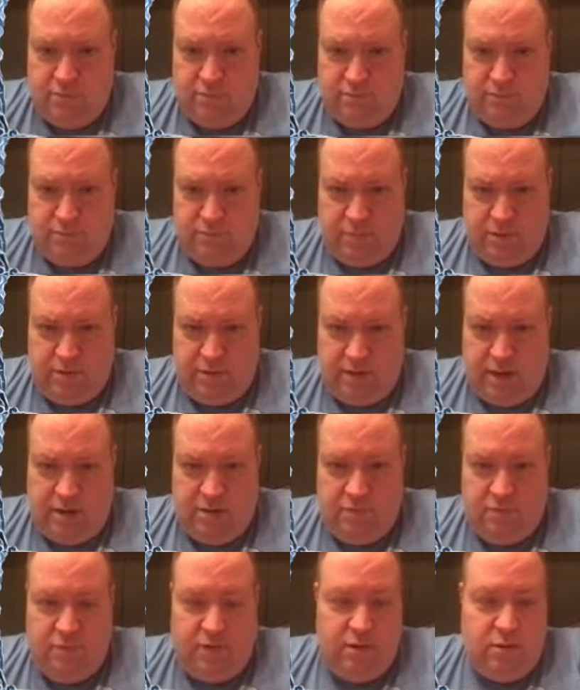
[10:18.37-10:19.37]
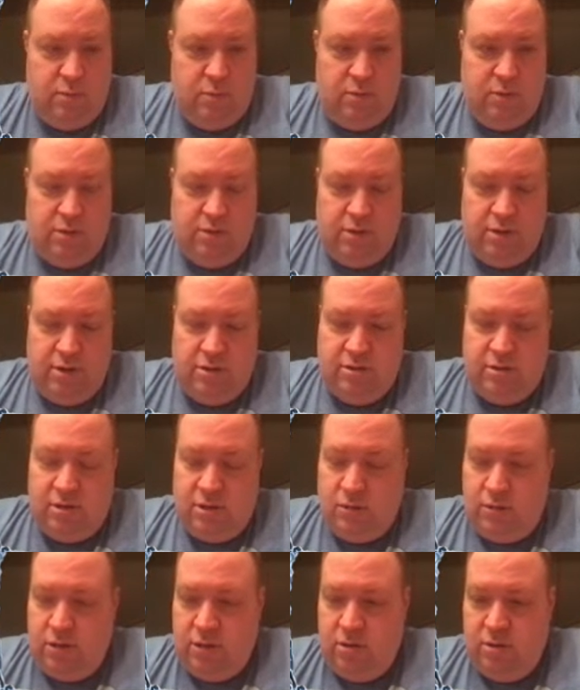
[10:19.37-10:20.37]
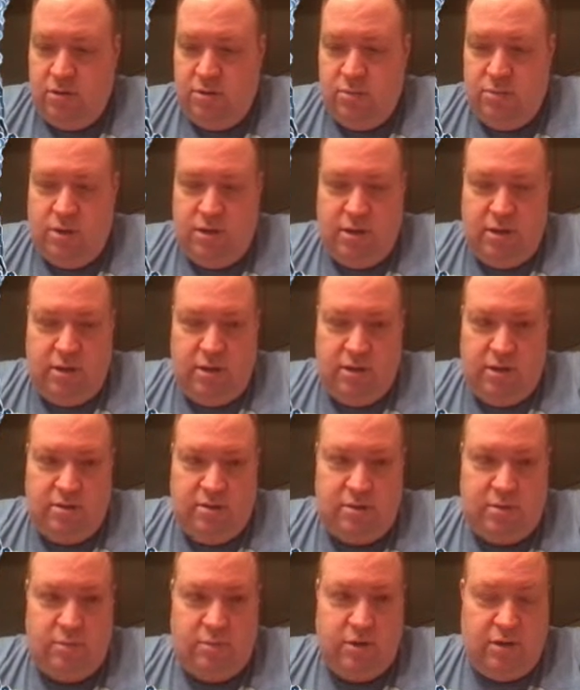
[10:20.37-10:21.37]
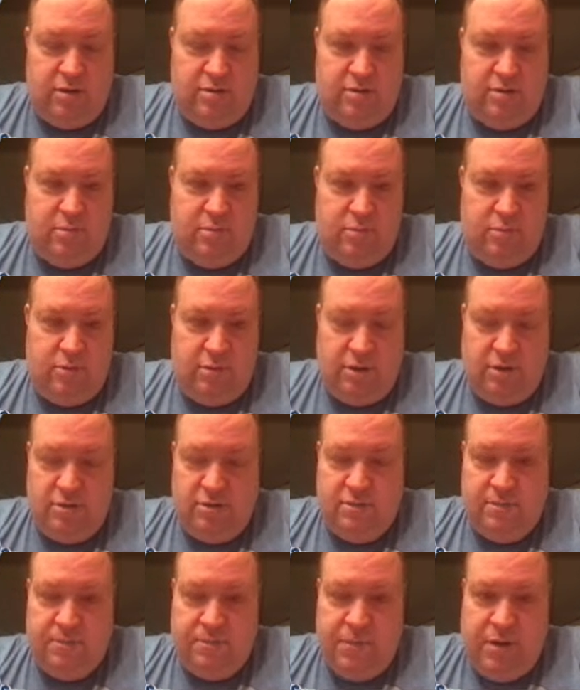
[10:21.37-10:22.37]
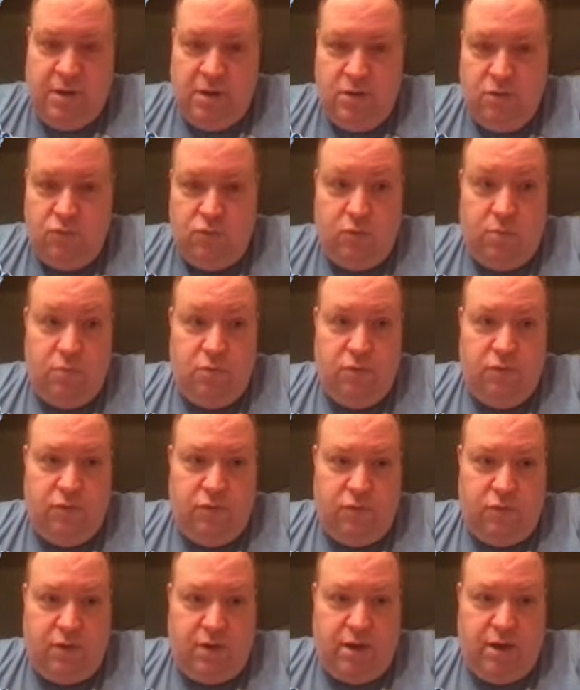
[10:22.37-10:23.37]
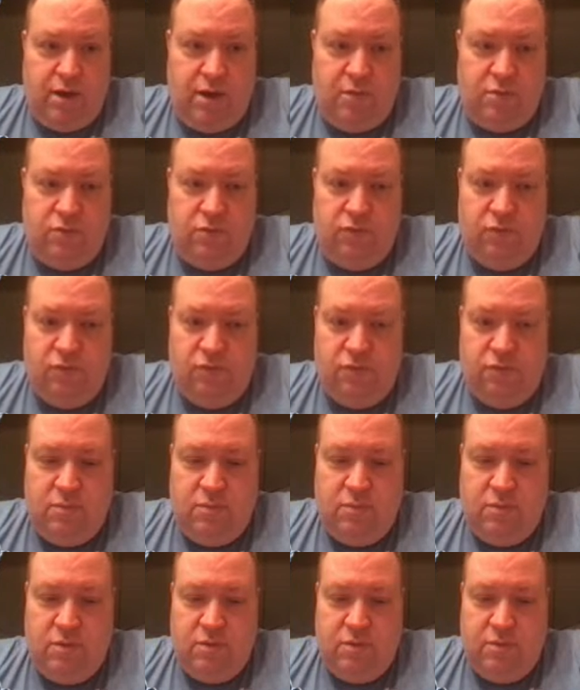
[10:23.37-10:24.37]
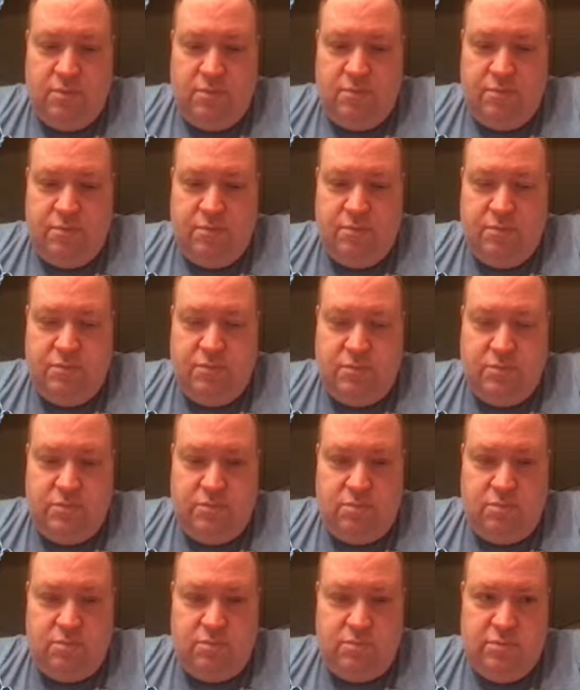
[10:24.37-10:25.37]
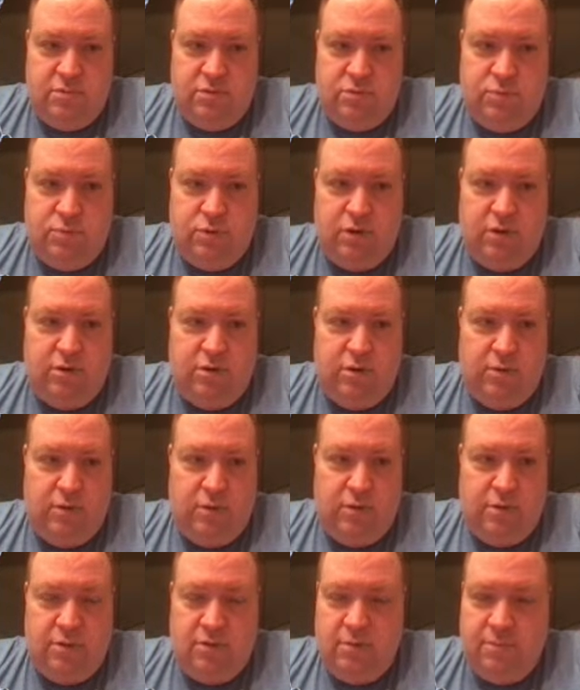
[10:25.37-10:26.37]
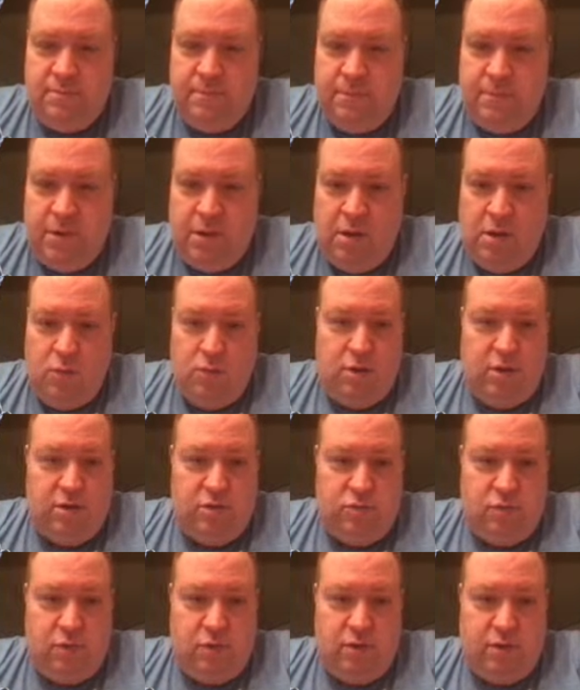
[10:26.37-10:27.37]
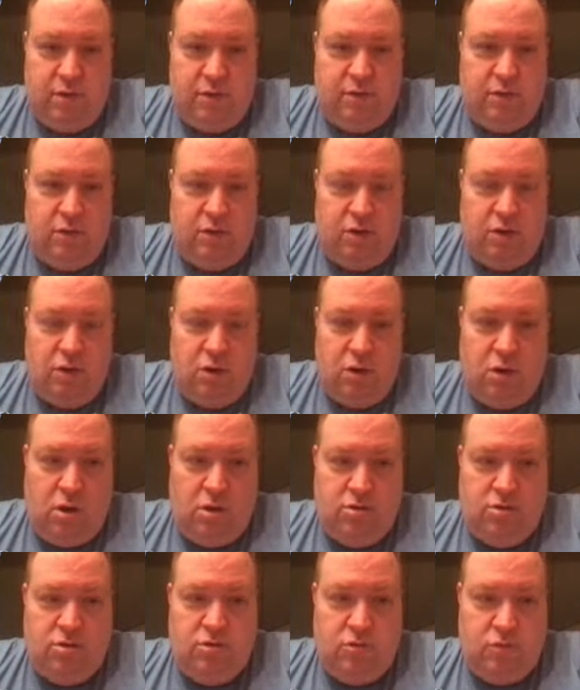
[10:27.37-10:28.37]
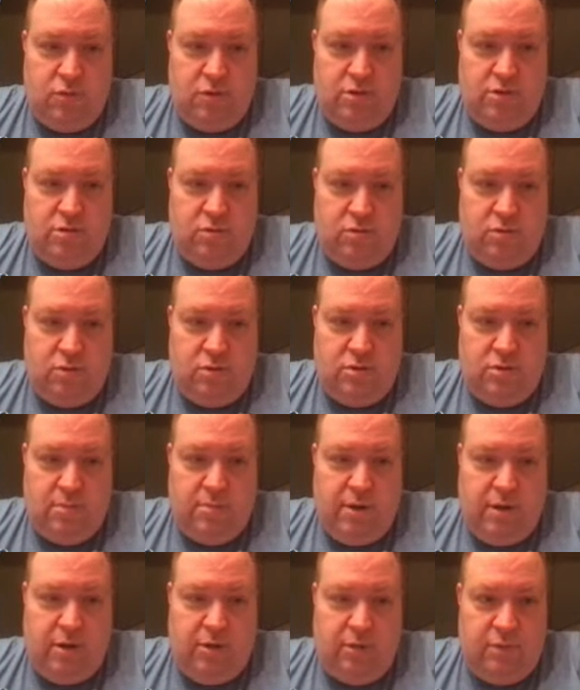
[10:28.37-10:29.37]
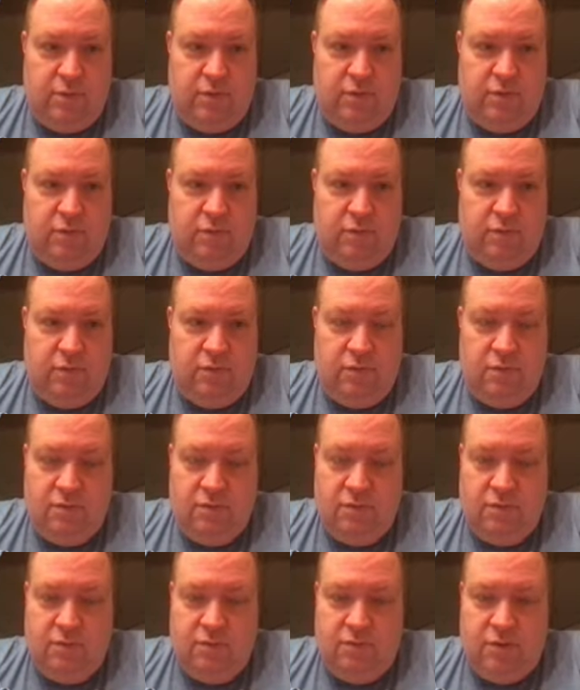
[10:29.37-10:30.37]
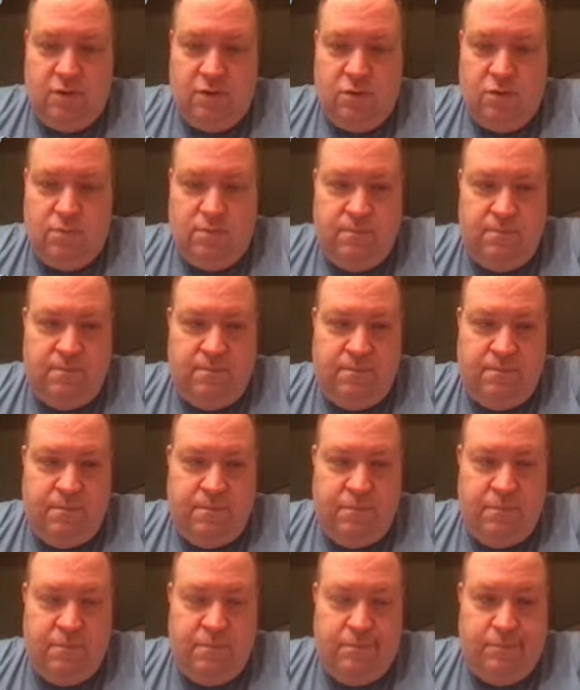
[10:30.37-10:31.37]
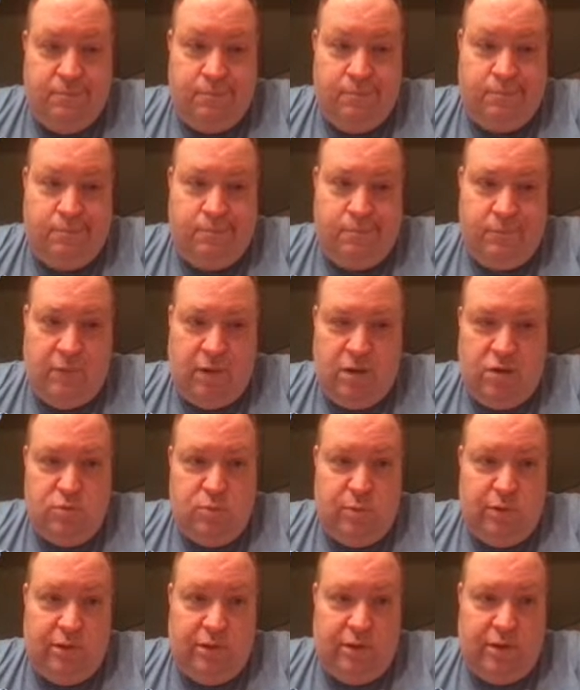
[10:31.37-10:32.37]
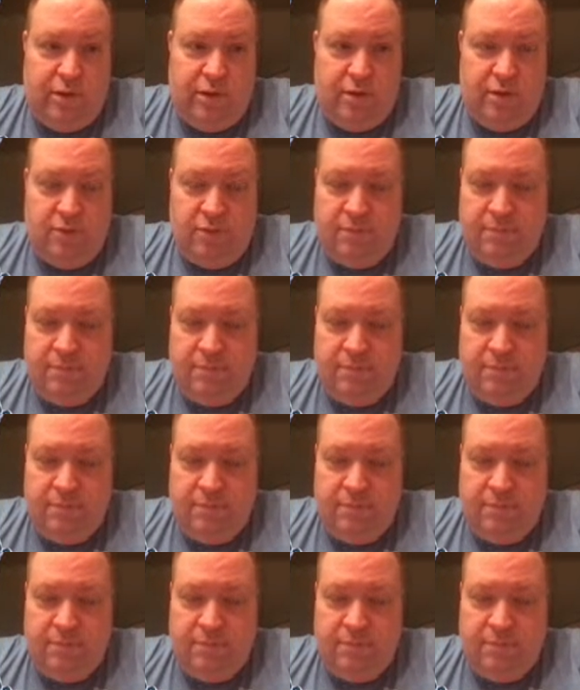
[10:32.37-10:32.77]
this activating ability, so it could be something as simple as remove 3 counters from Spring Tunic. Well, guess what? That's going to cost you a resource to make a resource. So you're splitting hairs.